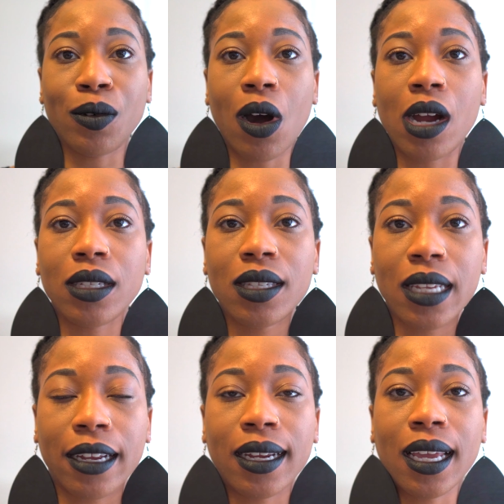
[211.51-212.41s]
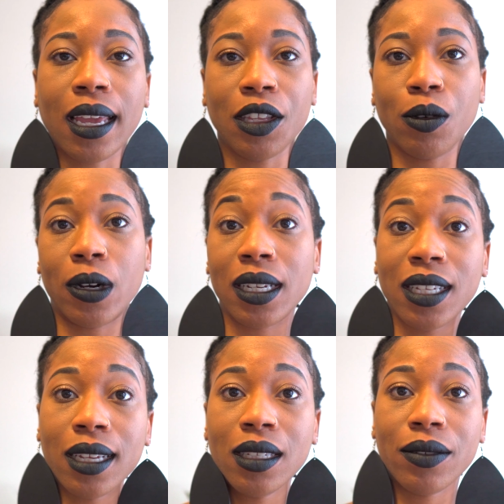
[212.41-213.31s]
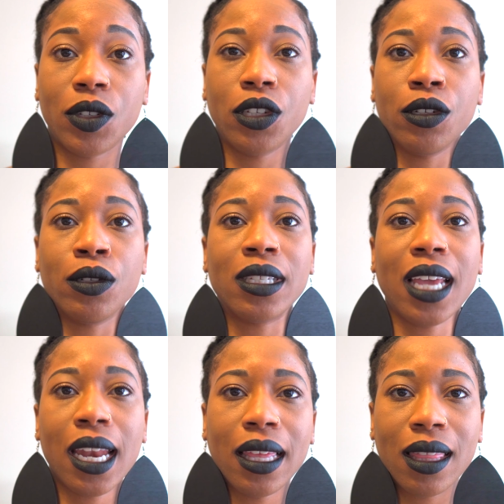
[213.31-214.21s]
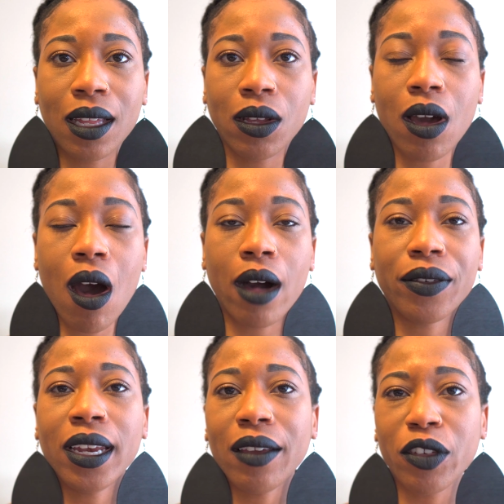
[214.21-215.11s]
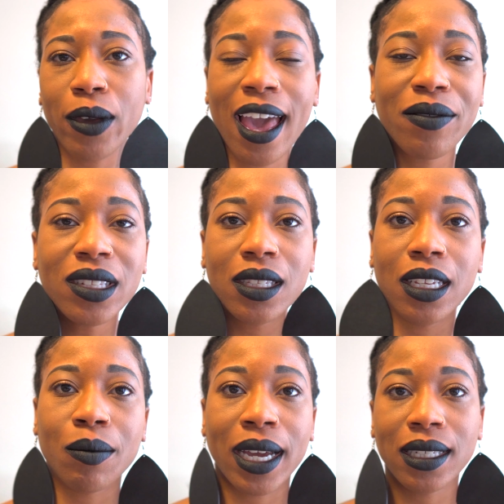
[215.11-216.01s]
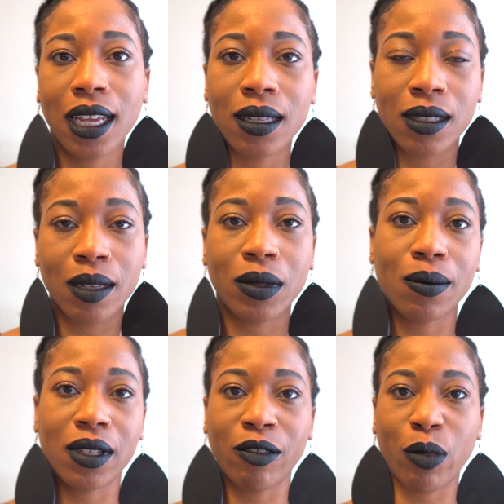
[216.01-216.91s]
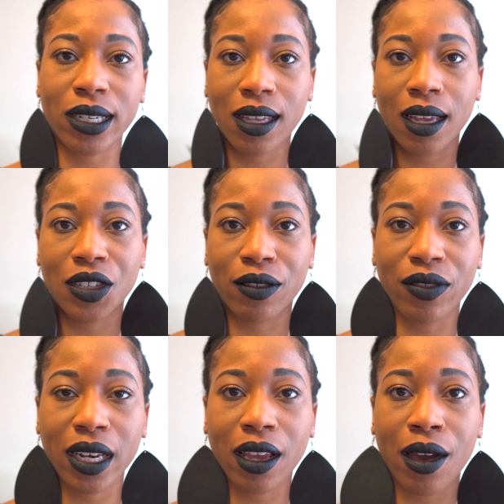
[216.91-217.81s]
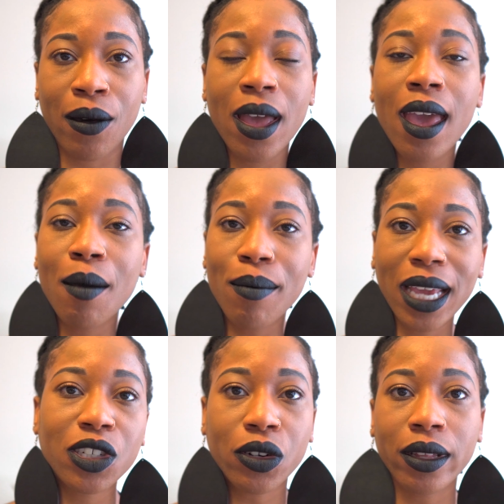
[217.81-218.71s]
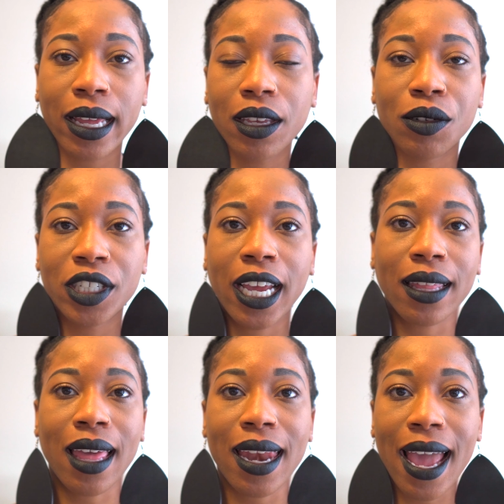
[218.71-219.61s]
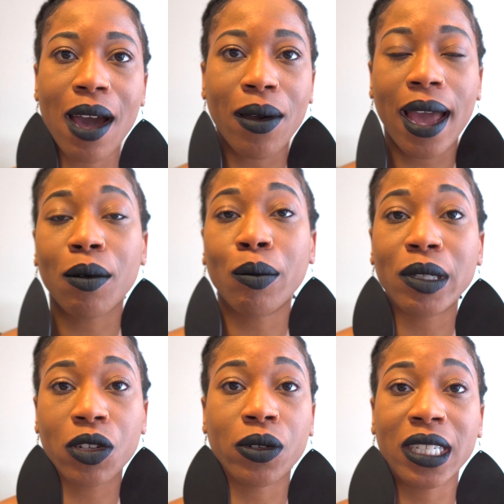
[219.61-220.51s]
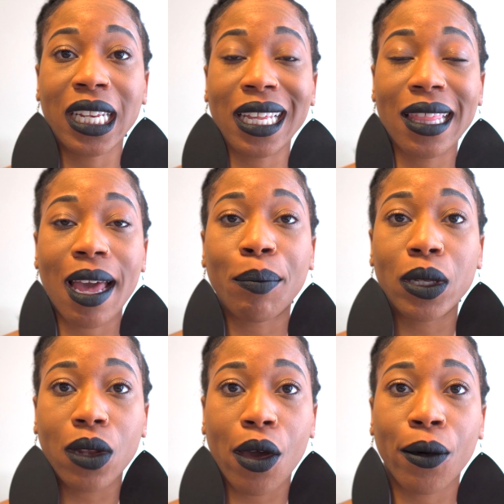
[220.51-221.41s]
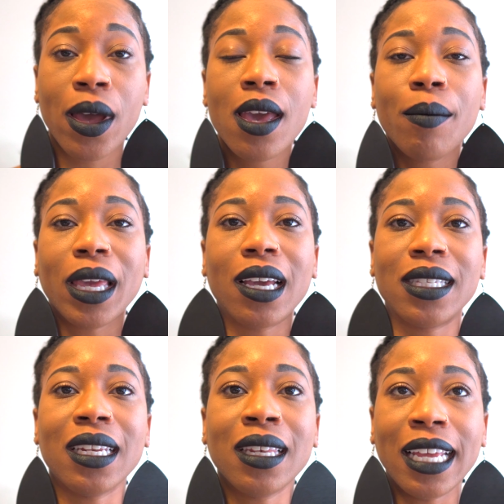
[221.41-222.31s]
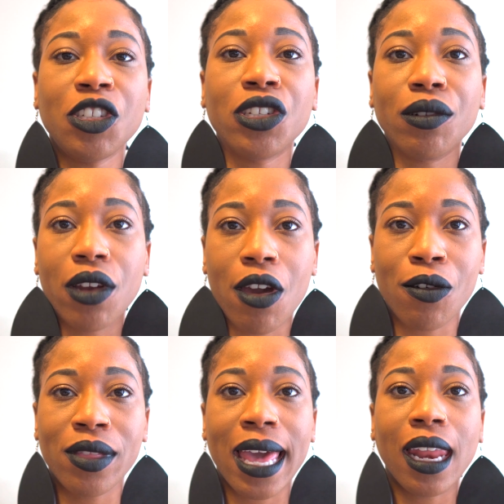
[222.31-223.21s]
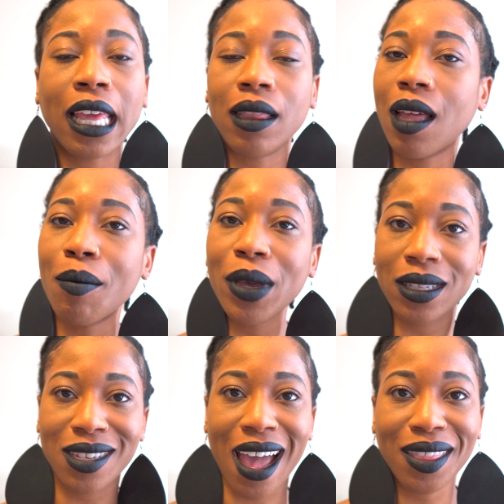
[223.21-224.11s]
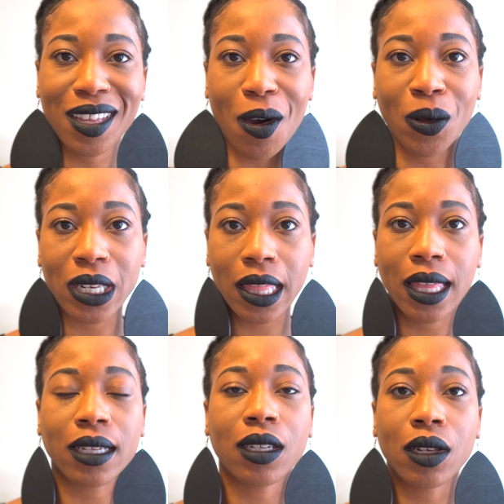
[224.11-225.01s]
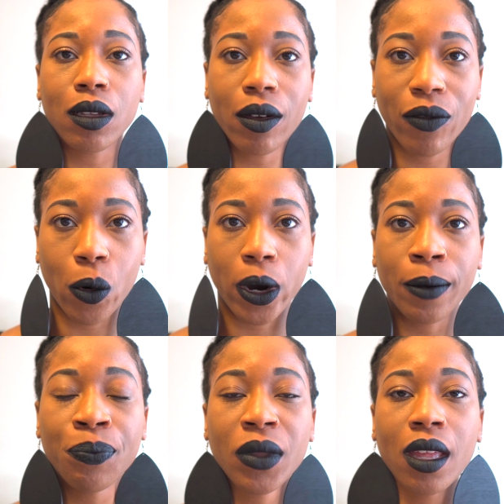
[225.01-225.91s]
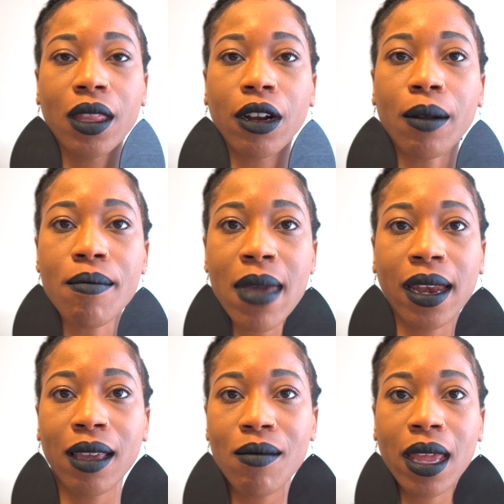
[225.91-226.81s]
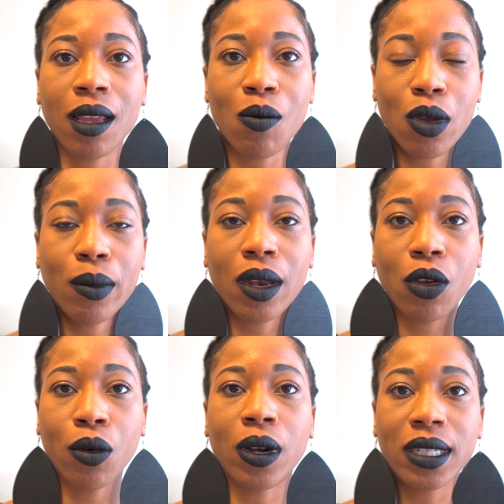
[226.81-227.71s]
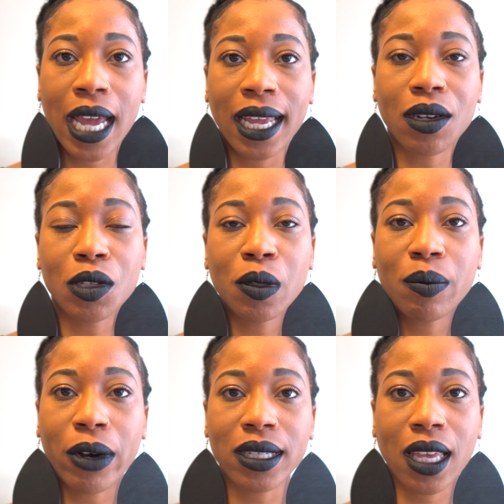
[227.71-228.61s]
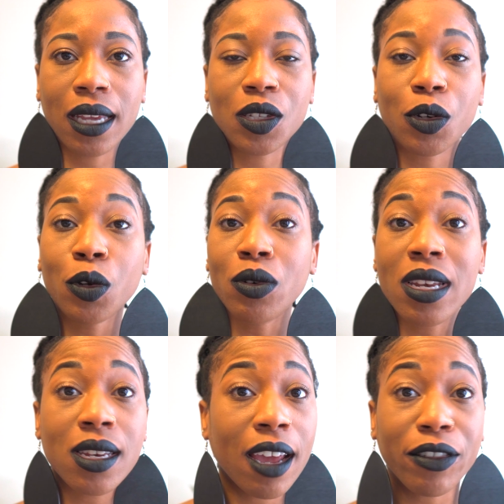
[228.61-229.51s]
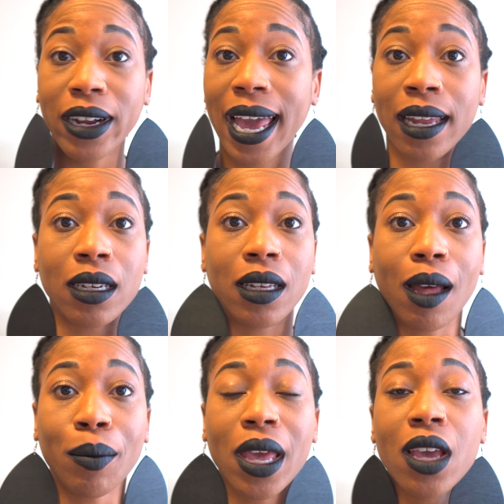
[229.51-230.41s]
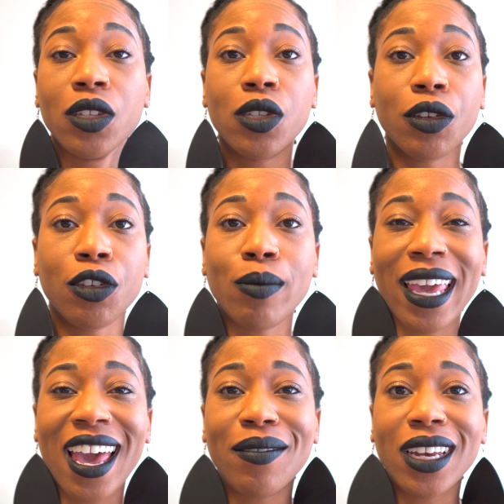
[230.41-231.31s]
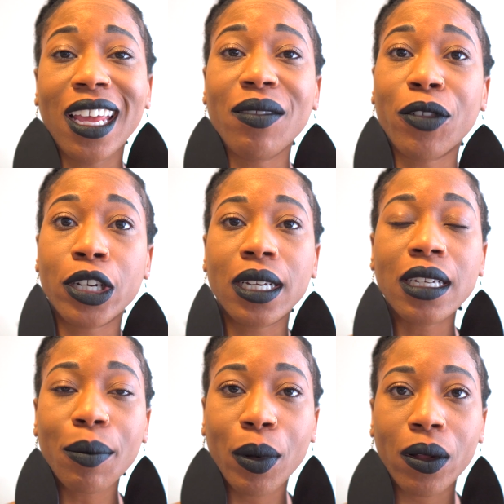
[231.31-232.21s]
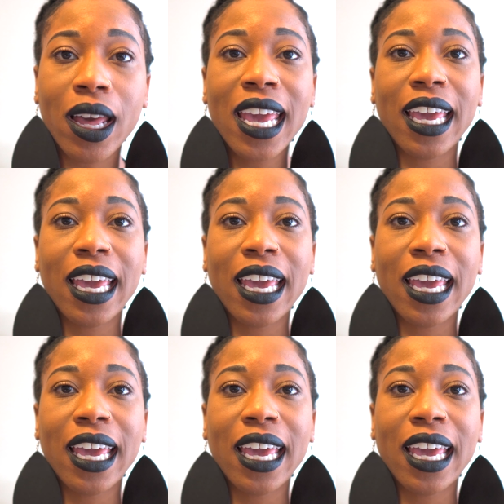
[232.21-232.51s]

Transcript: You are staring and you are attentive to, does anything look off? And if you haven't seen my 10 symptoms of breast cancer video, make sure that you check that out. I will be sure to link that below because it lets you know that a lump is not the only thing to look for. There are many, many women who are diagnosed with breast cancer who never had a lump. So you may have an inverted nipple.